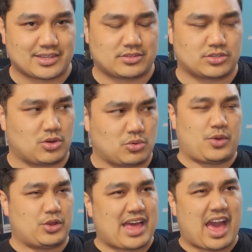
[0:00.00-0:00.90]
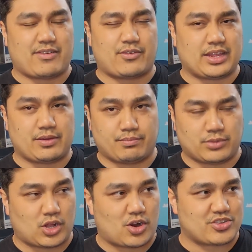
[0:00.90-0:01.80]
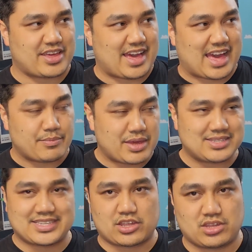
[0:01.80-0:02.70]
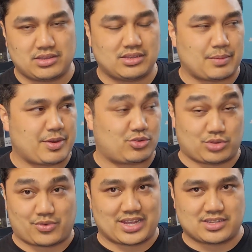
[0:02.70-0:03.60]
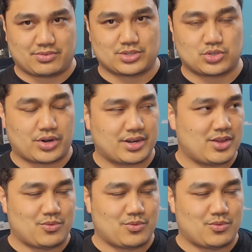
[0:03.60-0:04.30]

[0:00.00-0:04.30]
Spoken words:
So we don't have a really large anime section compared to the rest of the store,